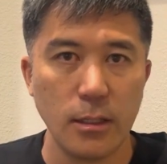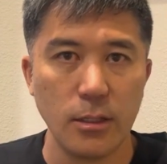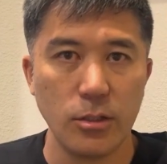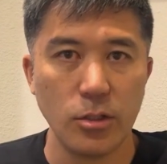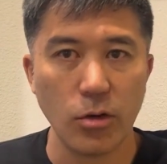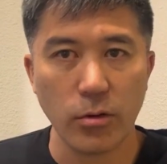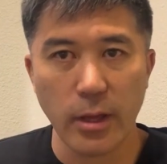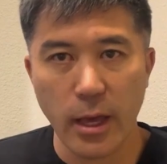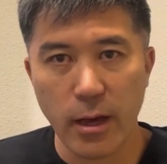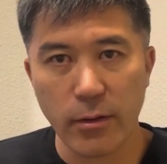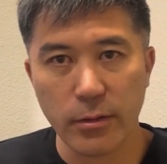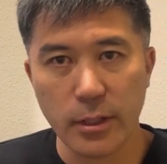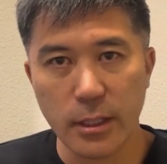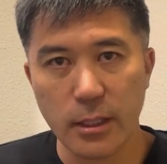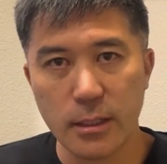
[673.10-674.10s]
no
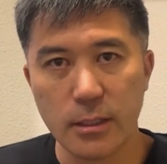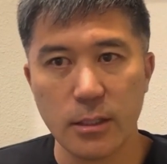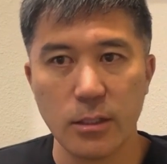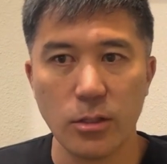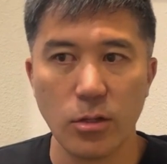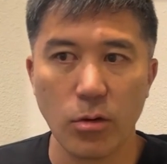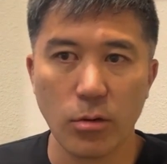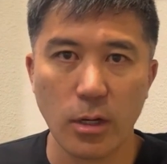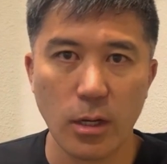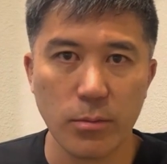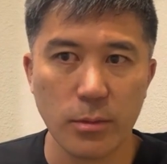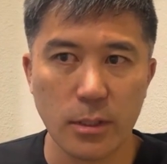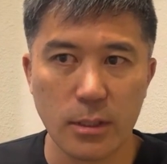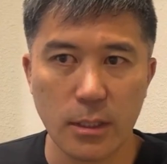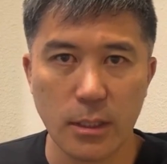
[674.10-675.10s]
cavities, no gum
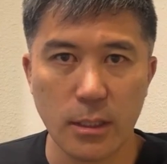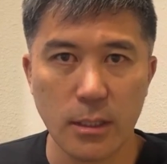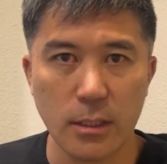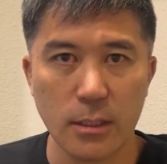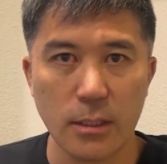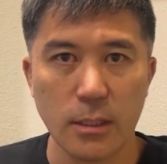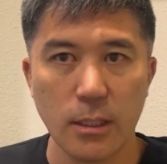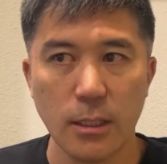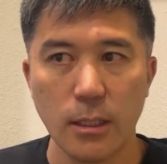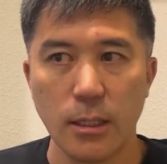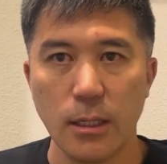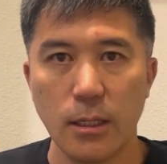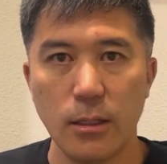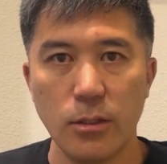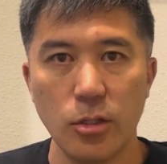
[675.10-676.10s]
disease,
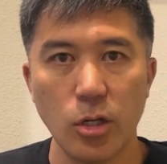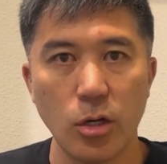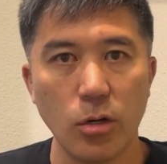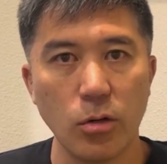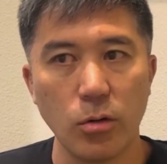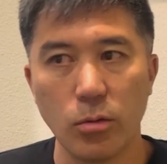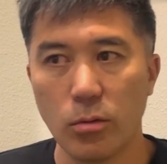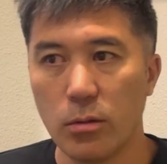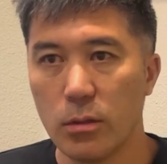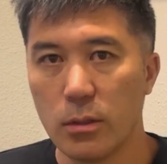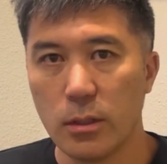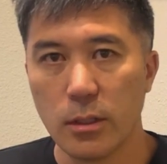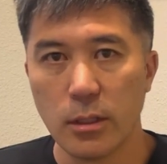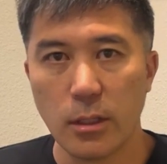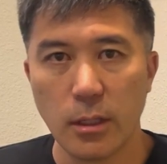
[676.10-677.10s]
no
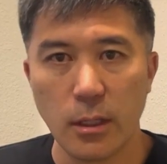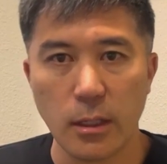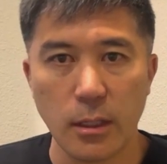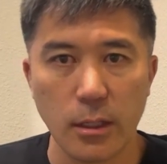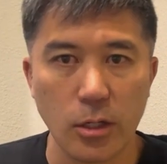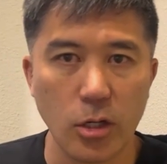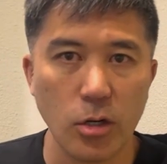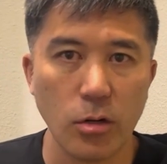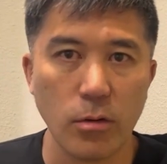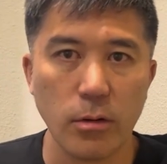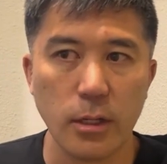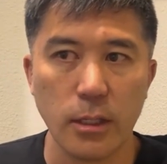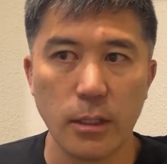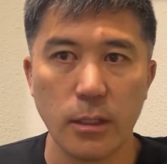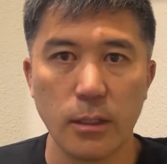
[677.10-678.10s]

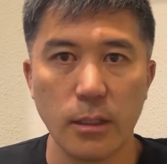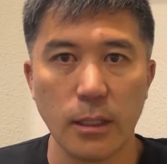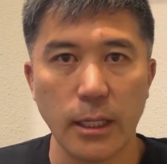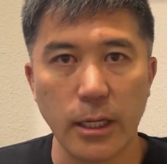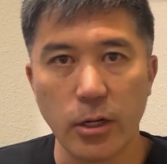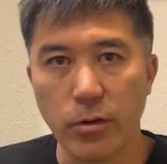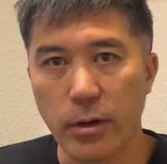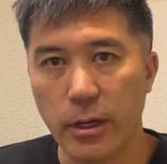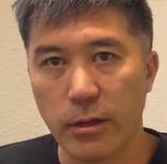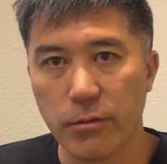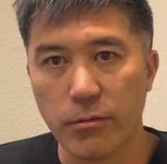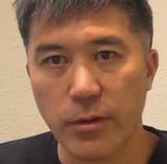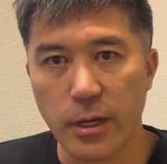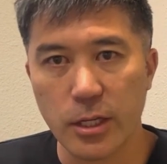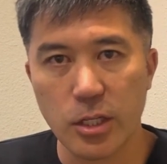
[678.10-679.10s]
current lingering
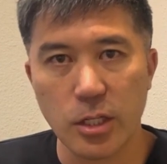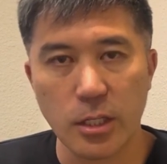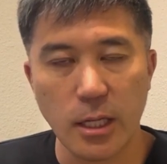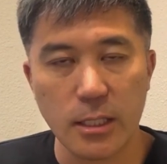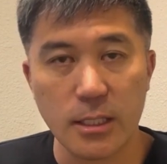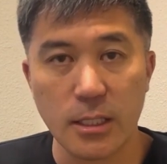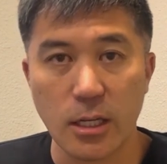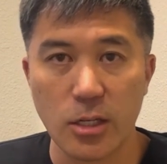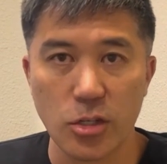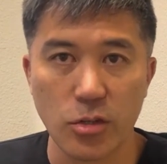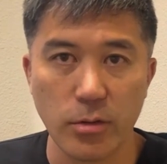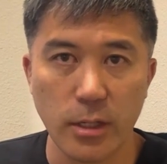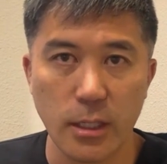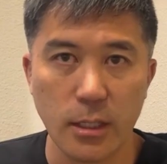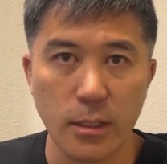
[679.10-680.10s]
infection that's not
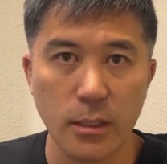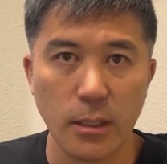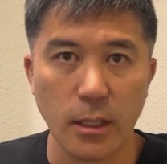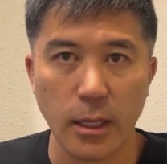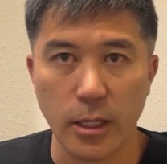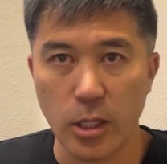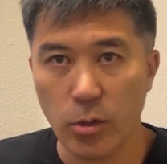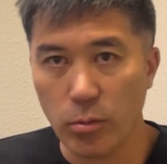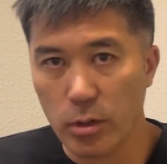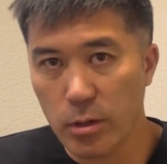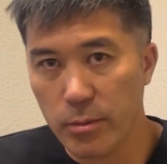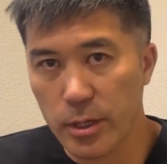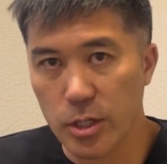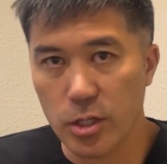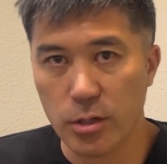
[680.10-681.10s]
treated. Like, you want to
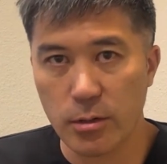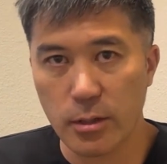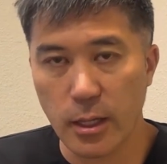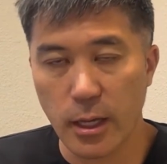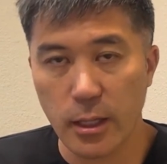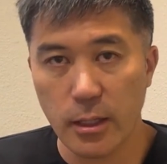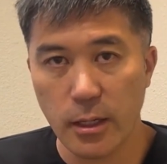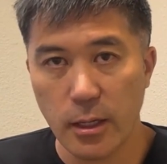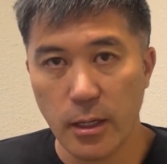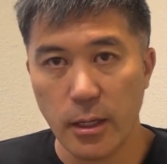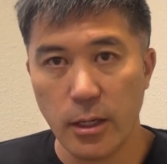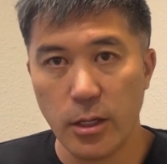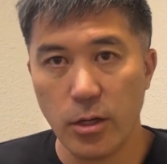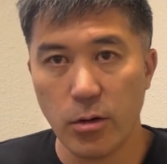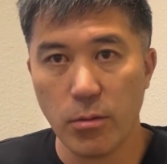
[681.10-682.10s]
make sure that
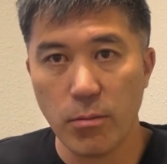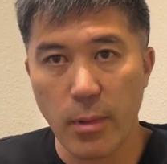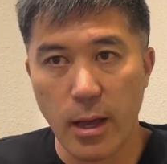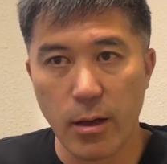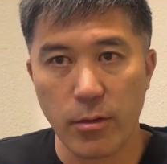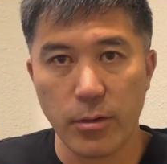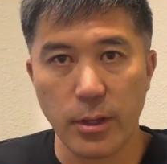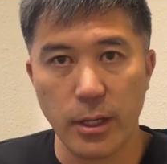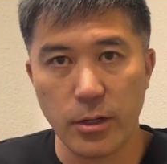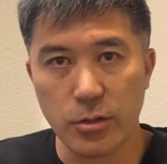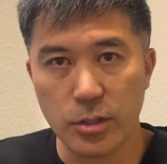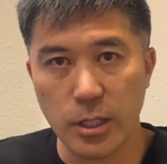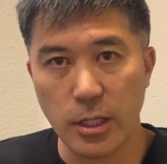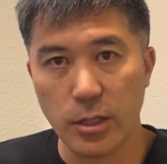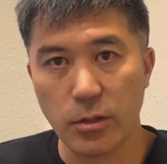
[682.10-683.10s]
your mouth and your
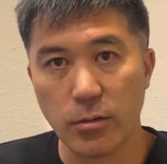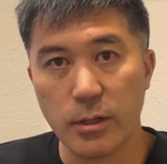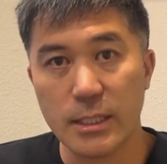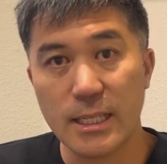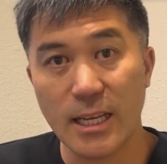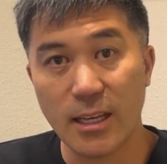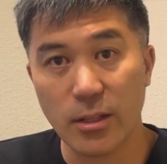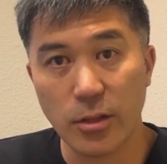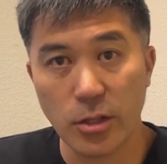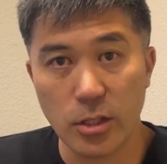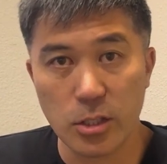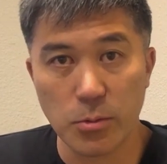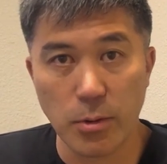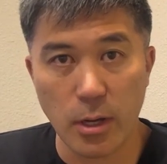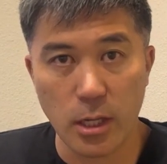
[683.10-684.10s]
teeth are as healthy as
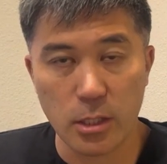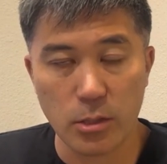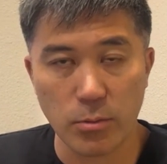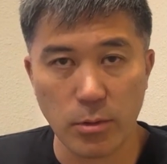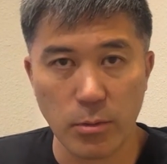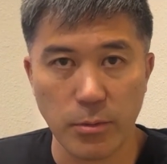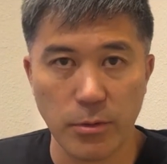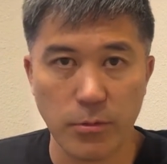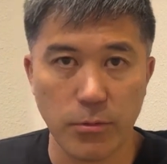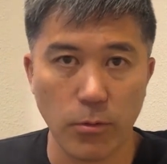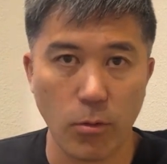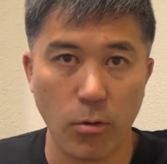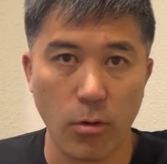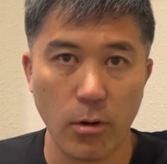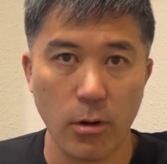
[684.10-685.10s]
possible
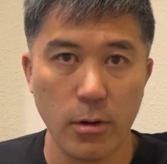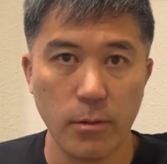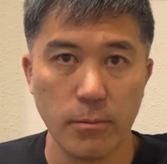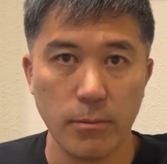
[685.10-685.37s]
before